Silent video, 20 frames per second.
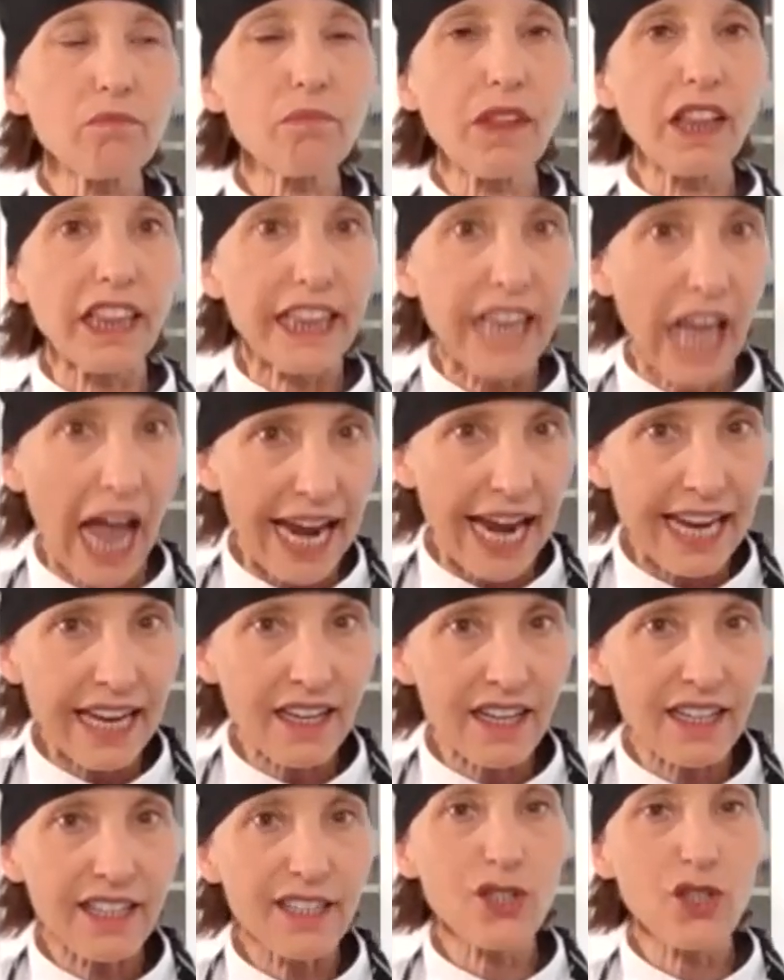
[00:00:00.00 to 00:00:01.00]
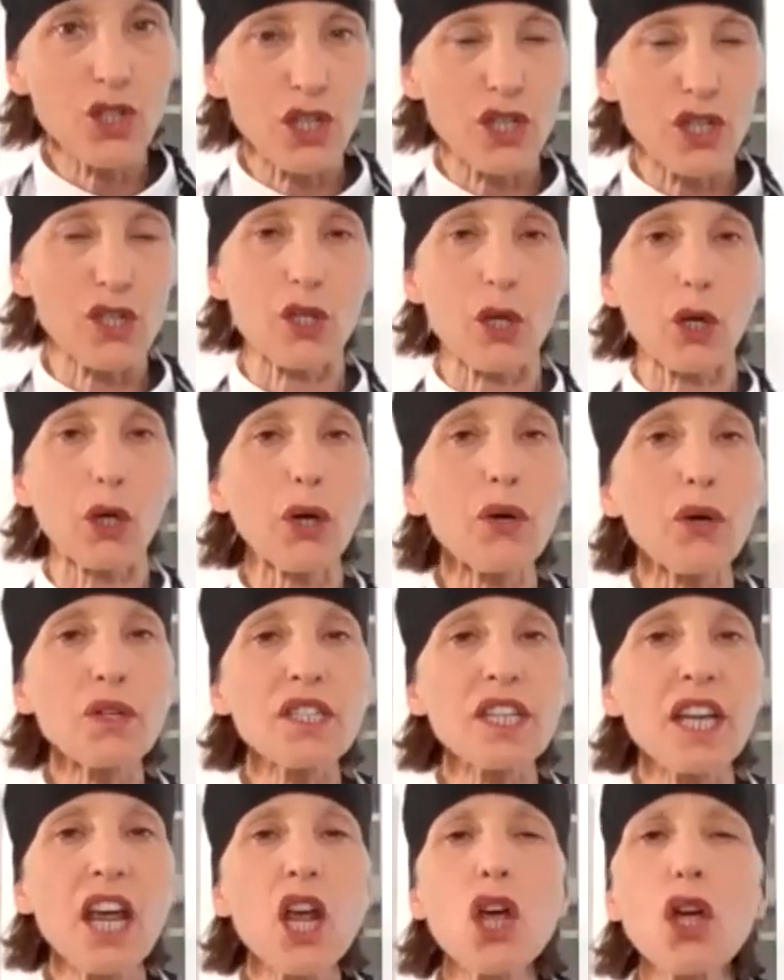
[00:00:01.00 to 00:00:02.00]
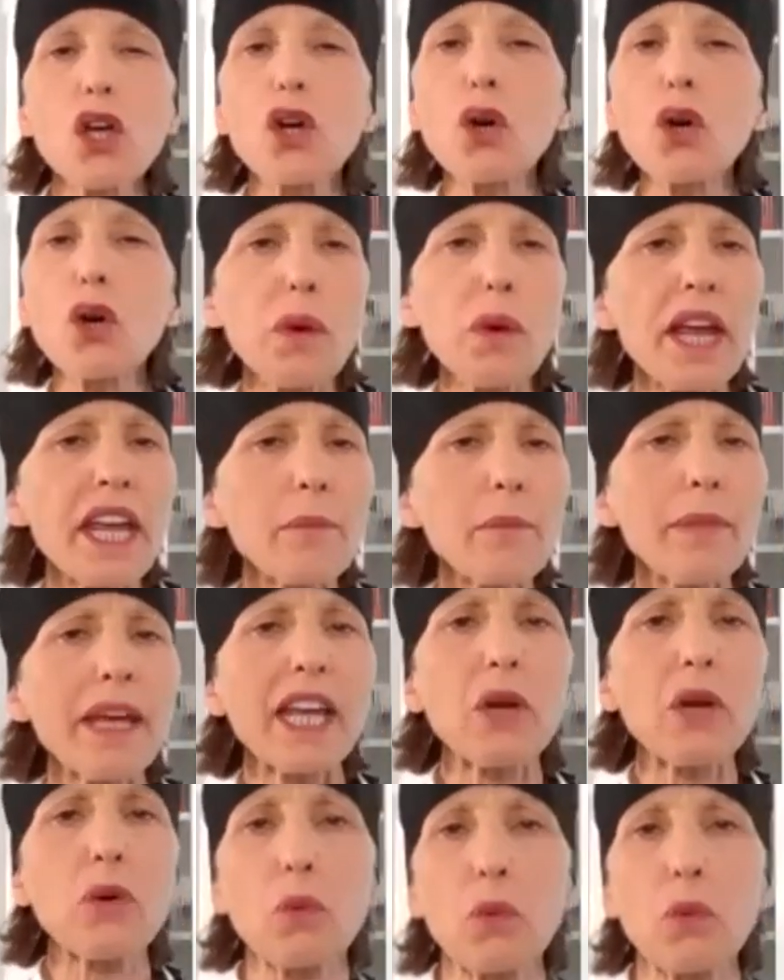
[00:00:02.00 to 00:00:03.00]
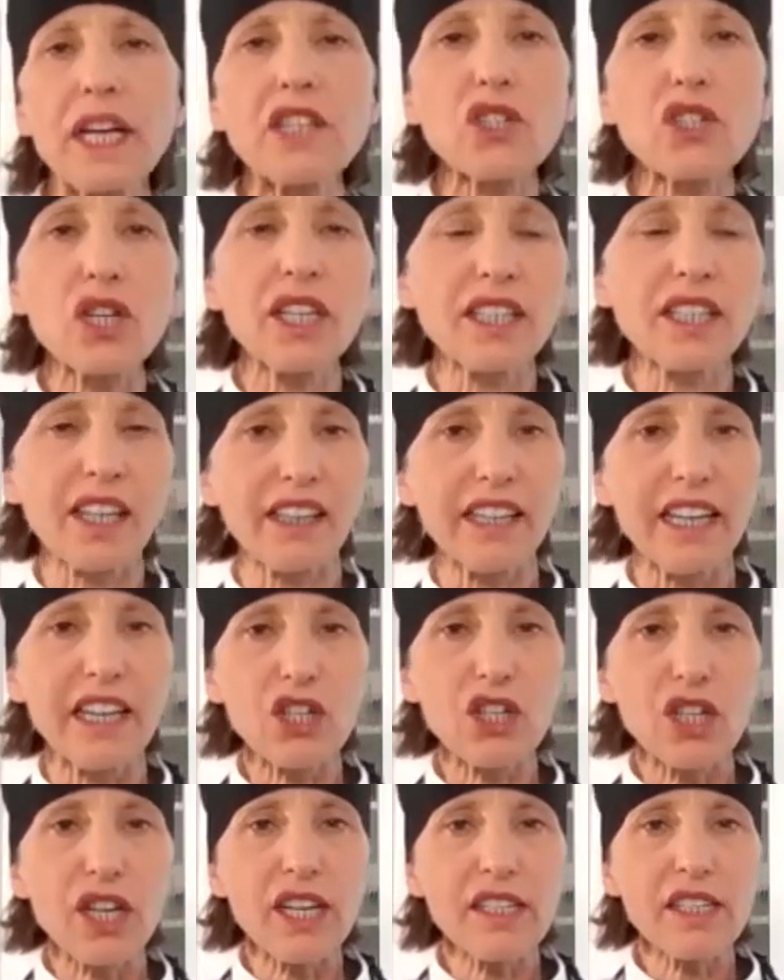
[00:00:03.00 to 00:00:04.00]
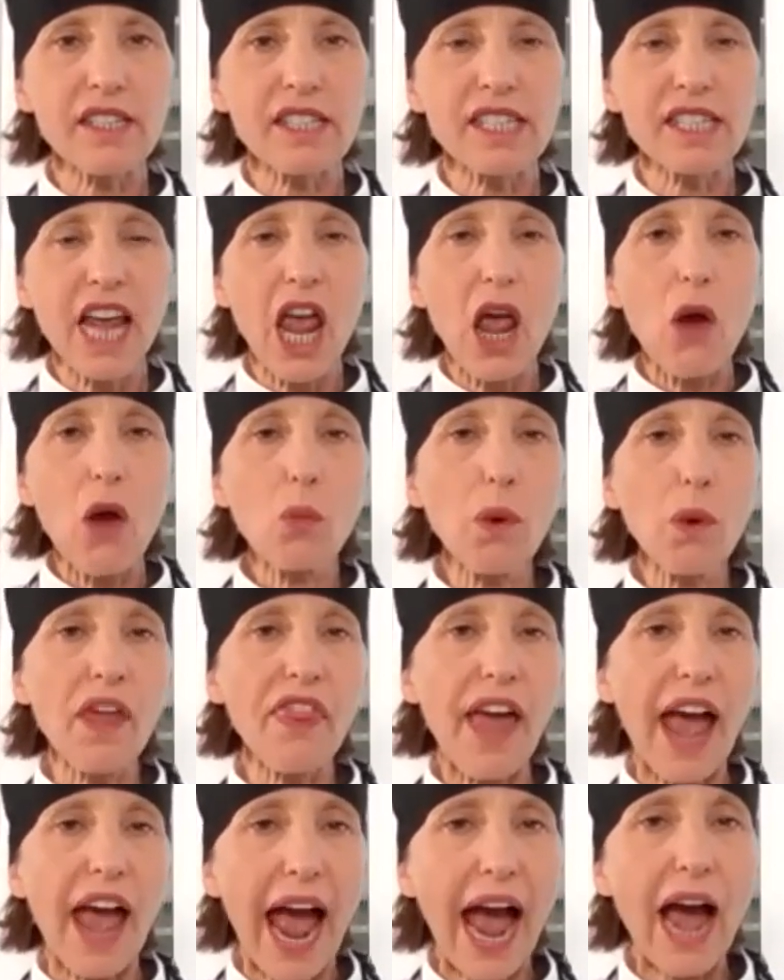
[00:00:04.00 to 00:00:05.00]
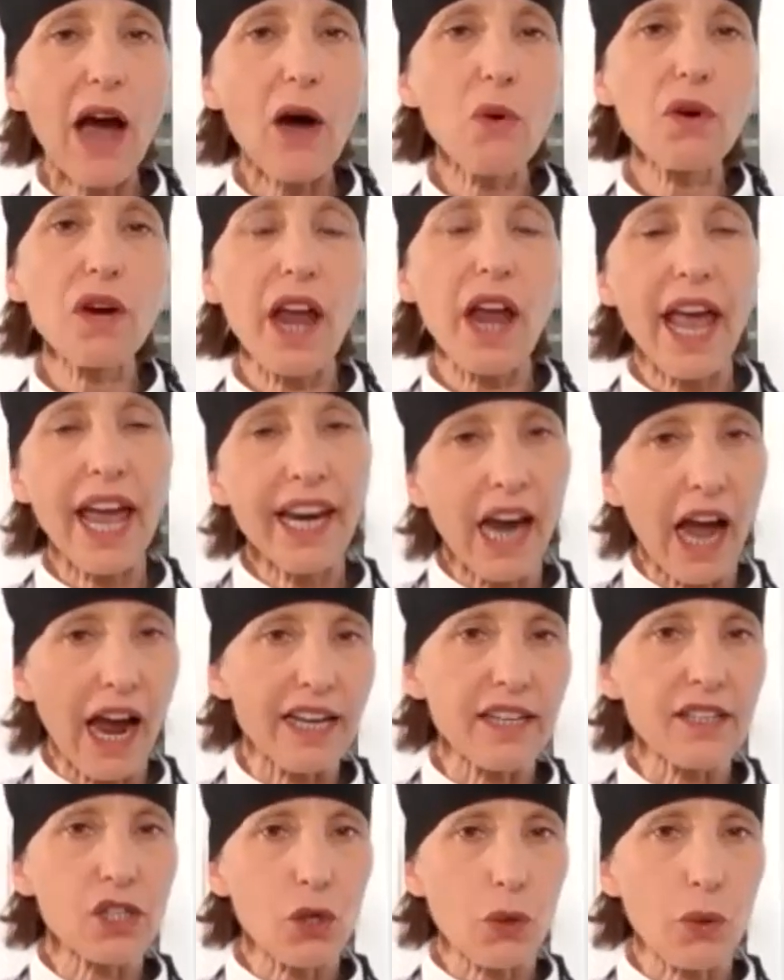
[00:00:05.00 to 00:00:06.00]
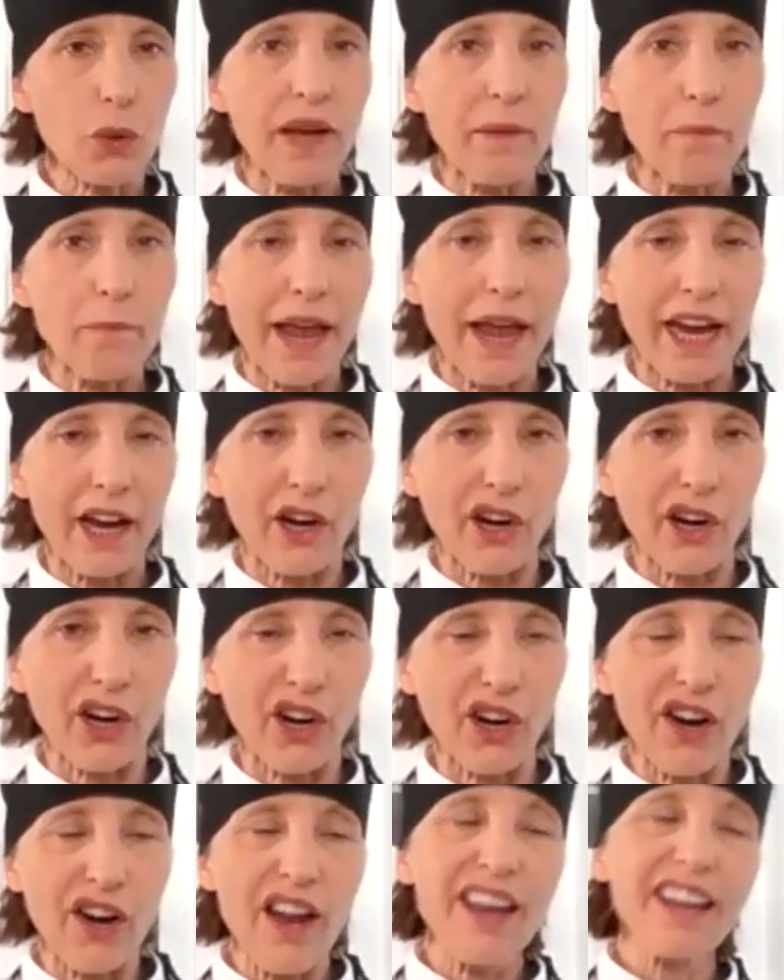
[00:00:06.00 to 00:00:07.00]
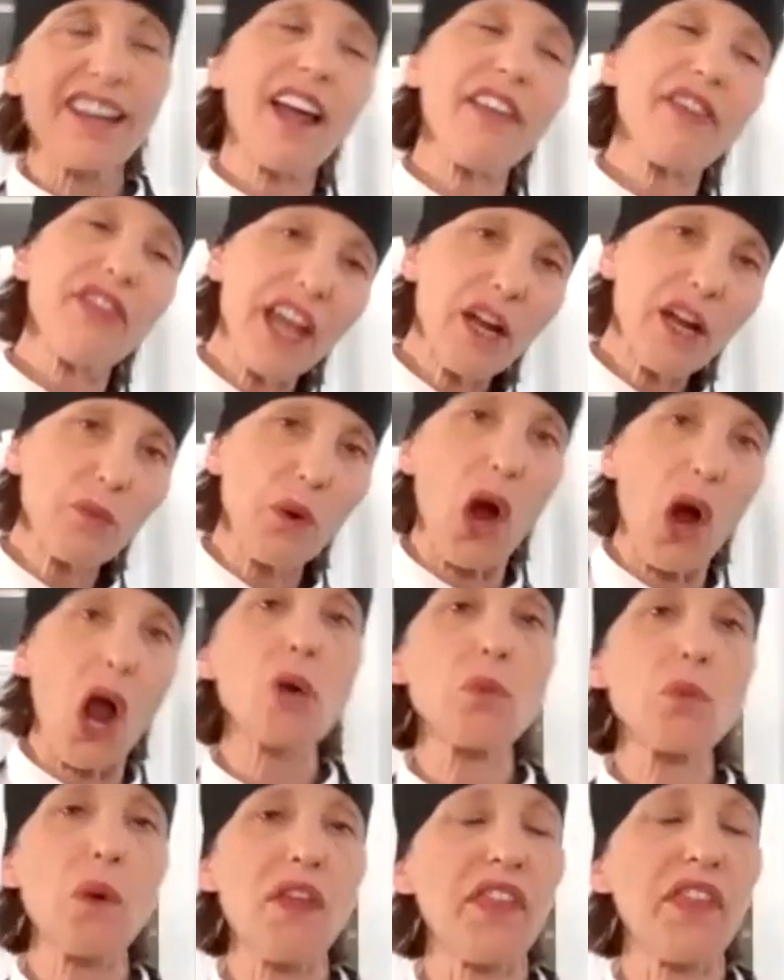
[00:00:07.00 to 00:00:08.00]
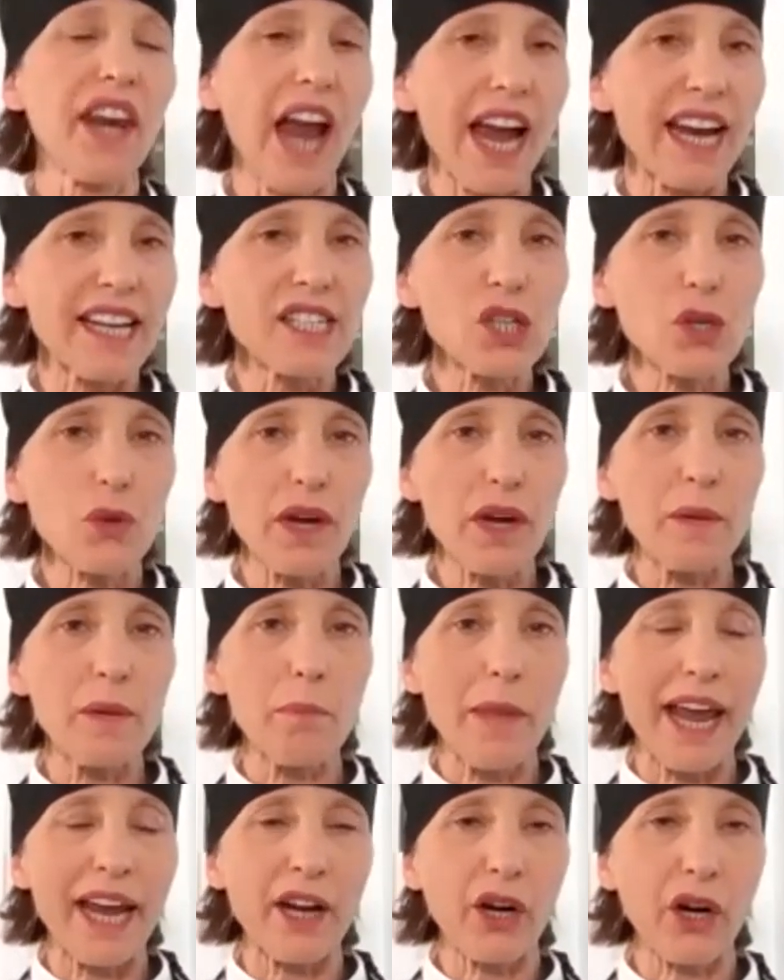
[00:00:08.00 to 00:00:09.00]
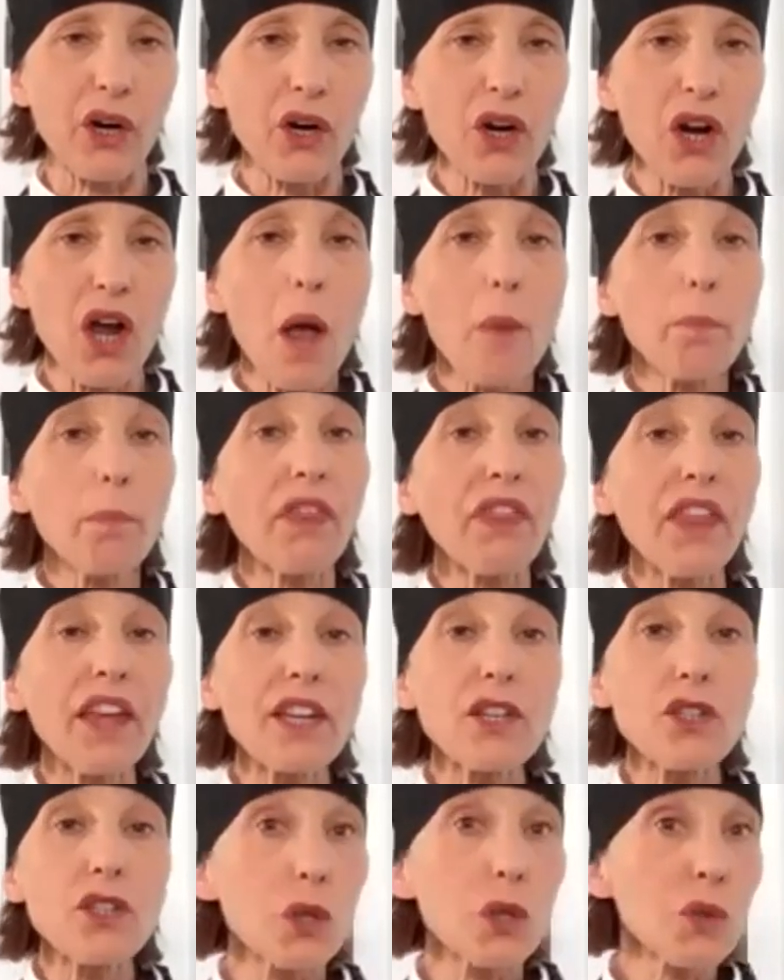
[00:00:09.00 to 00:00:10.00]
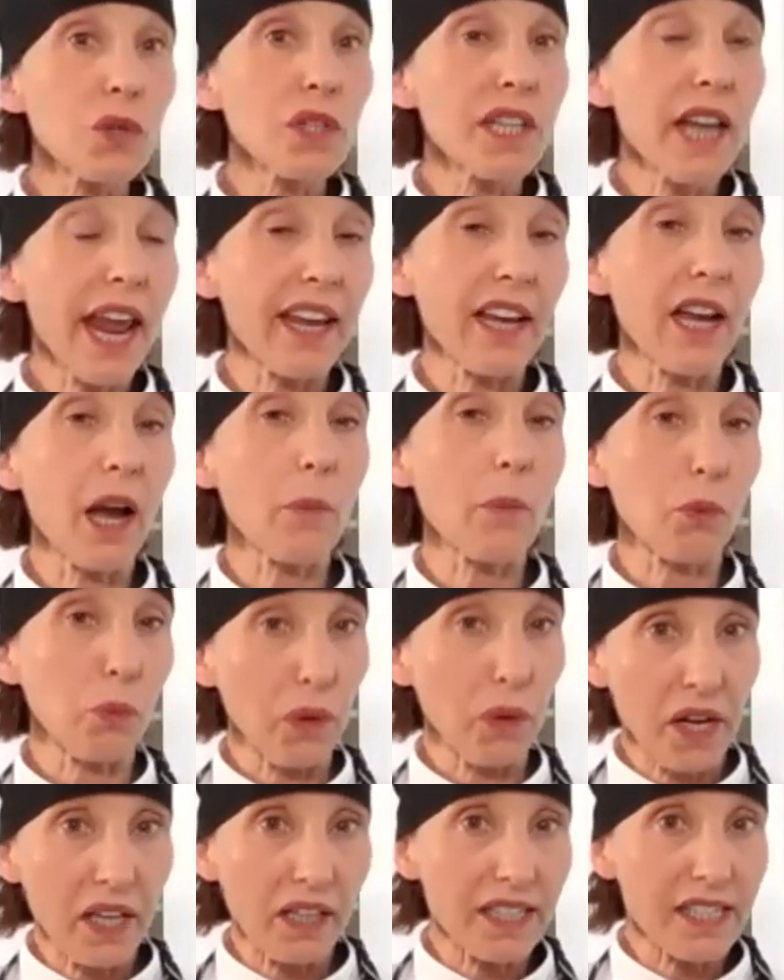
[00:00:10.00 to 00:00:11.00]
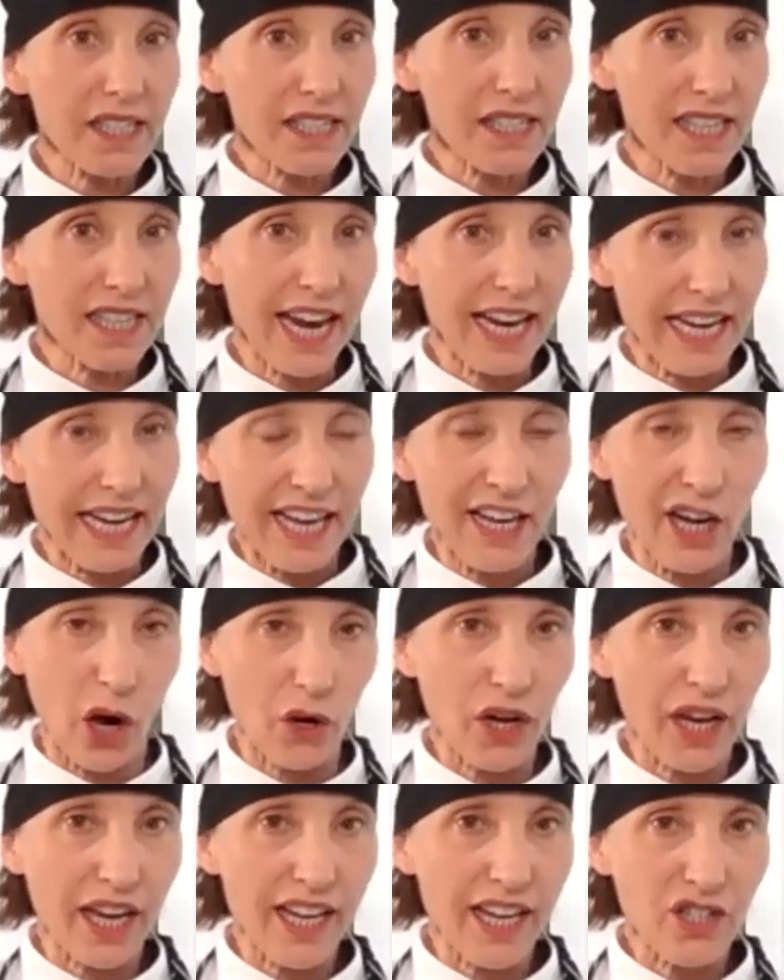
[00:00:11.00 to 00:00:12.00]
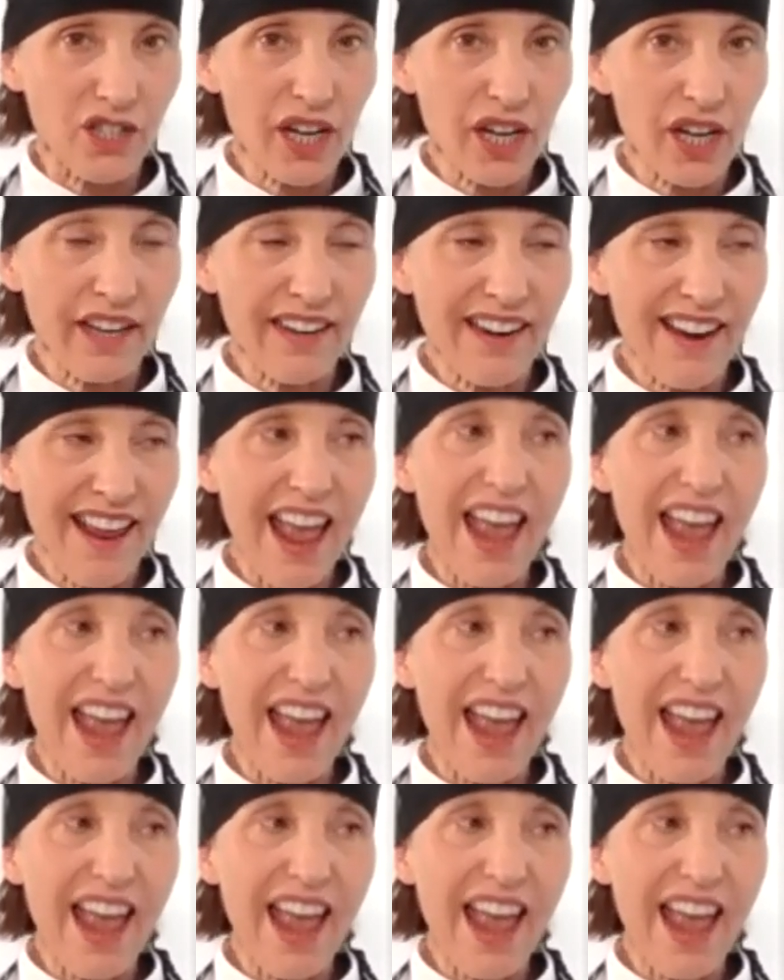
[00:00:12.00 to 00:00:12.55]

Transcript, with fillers: like dessert, creamy, rich, and delicious without an ice cream maker. Nothing wrong with an ice cream maker, but they do take up real estate in our kitchen.